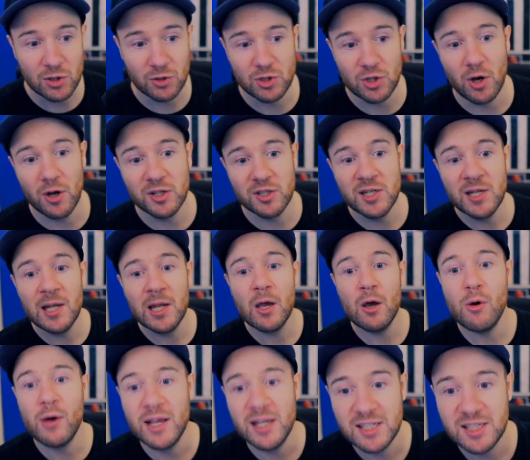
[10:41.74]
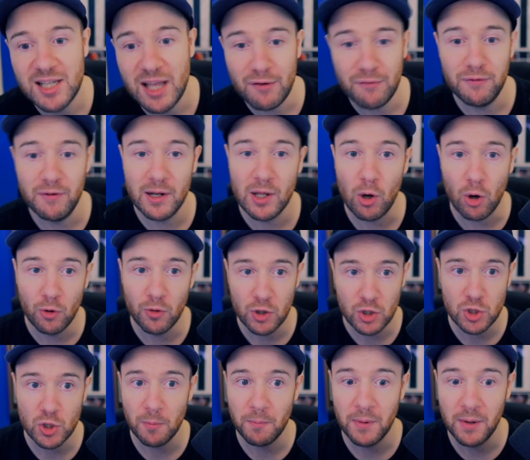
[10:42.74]
So Jairzinho is definitely on
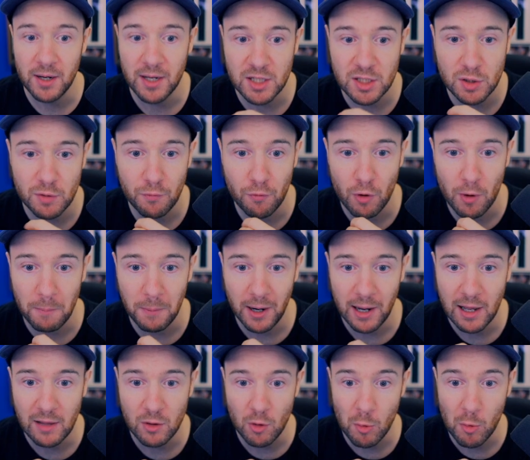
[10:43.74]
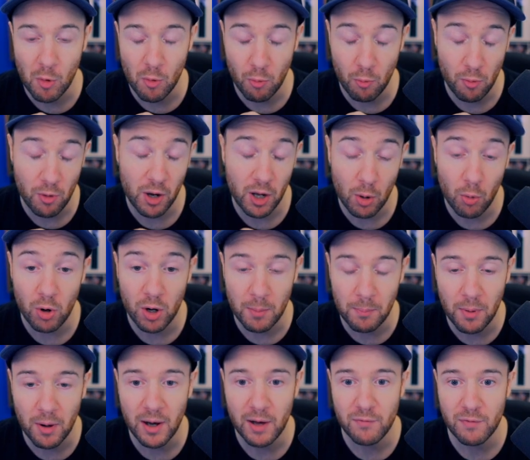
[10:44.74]
the shopping list for a player that we're going to want to
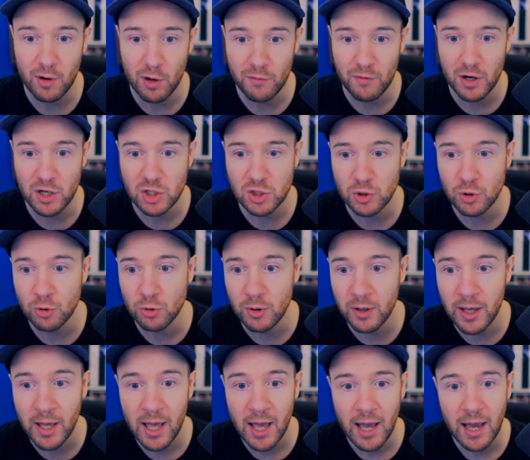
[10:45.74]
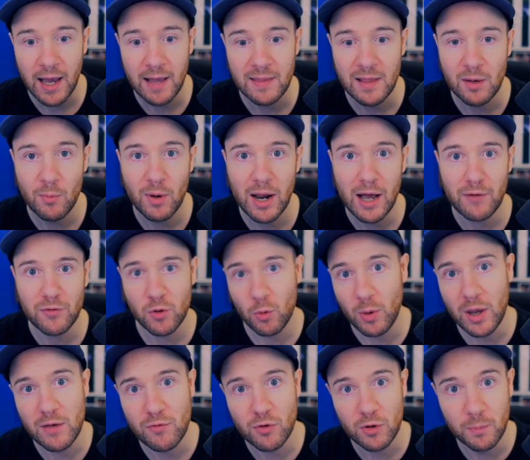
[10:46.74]
buy very, very soon. And then we'll have to
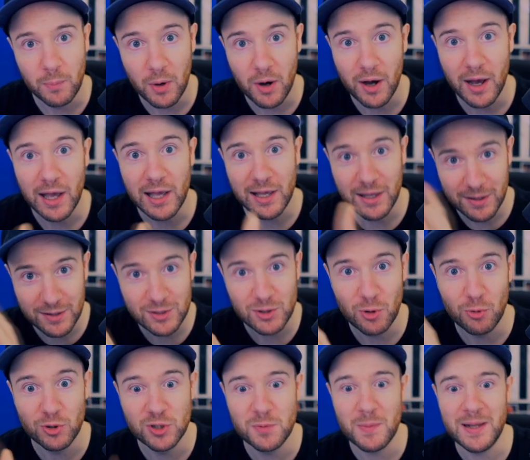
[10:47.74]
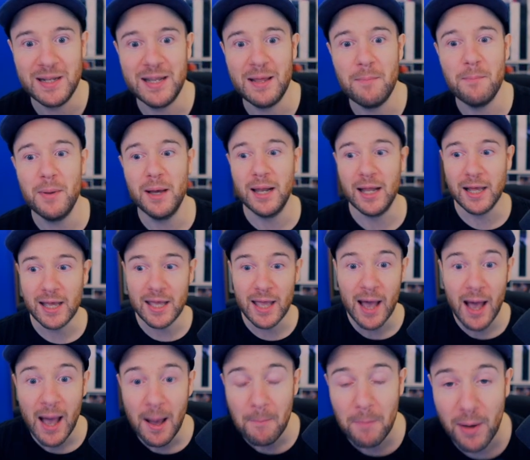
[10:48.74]
wave goodbye to Usman
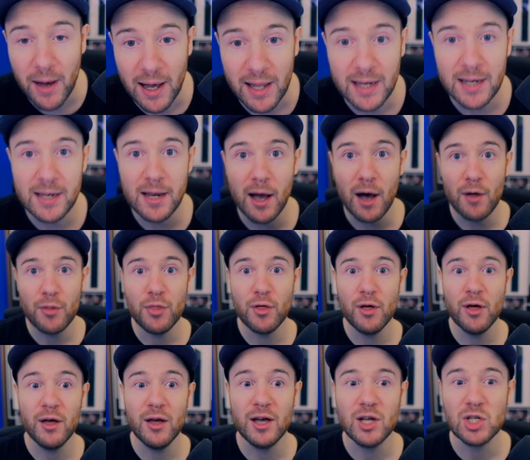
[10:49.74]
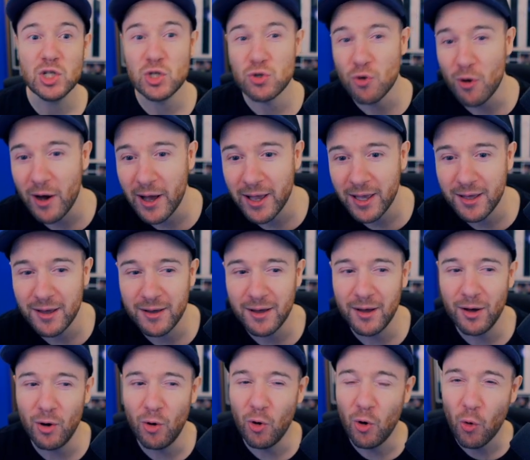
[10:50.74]
Dembele. But another
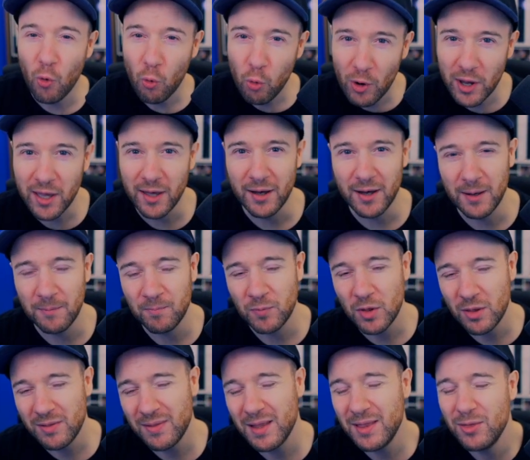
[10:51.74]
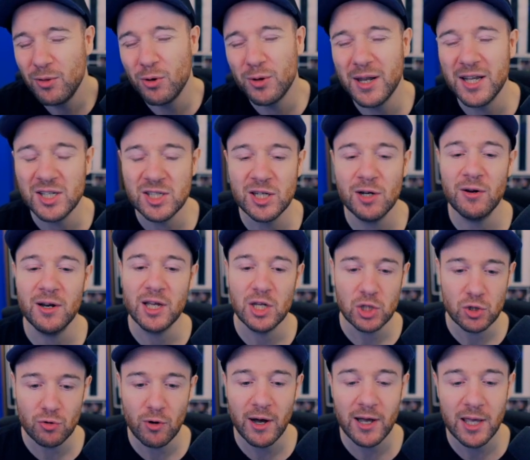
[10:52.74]
striker or winger, not necessarily a
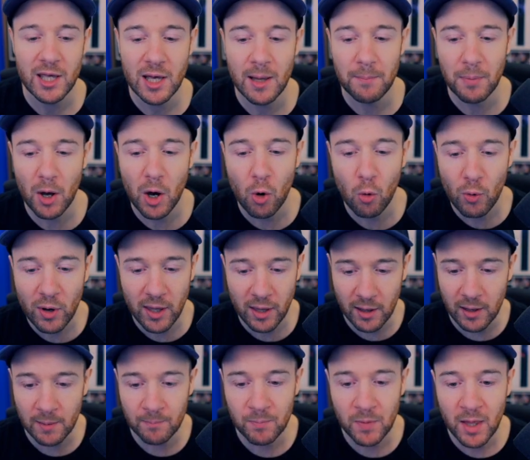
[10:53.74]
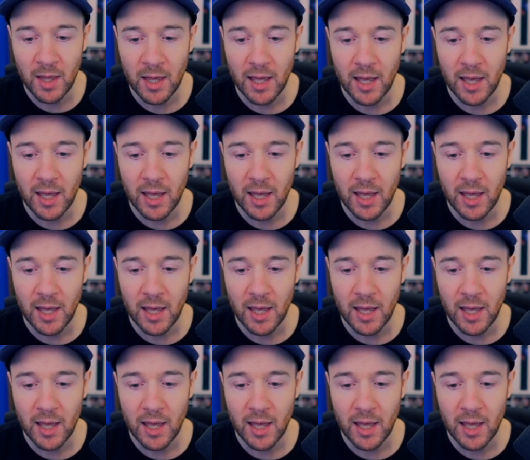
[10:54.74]
striker, but a winger